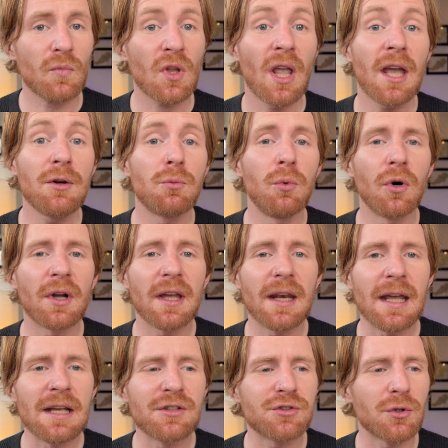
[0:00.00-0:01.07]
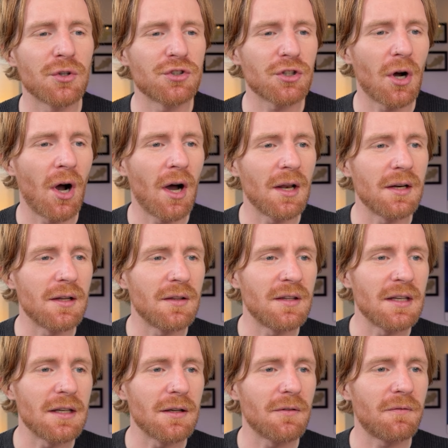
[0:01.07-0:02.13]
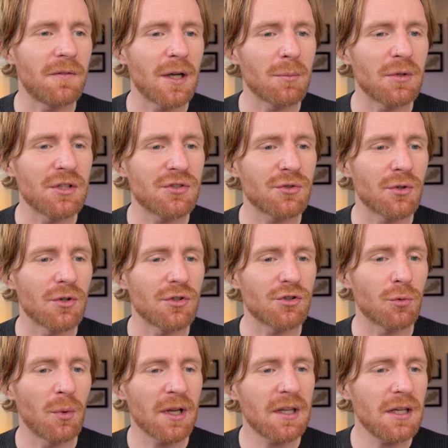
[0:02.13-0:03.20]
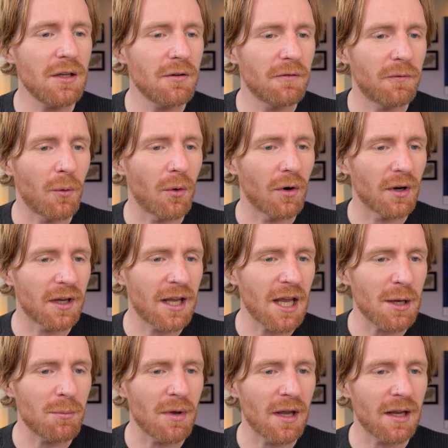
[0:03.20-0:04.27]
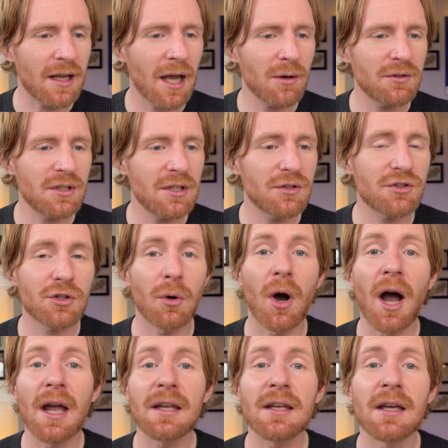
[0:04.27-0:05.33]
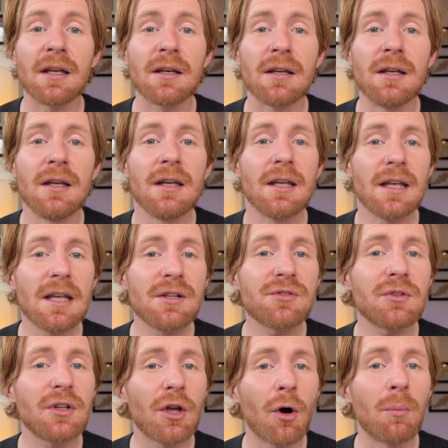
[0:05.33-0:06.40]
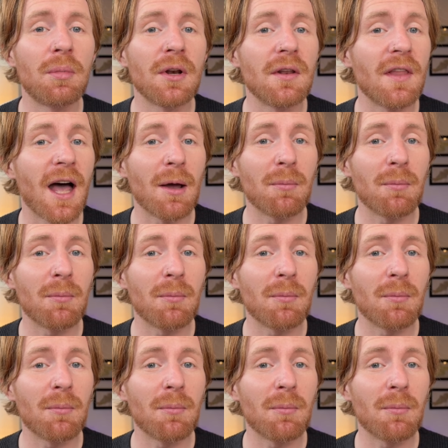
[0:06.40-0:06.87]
and we'll get a search on the Family Search Wiki for Cape May County, so I can easily open that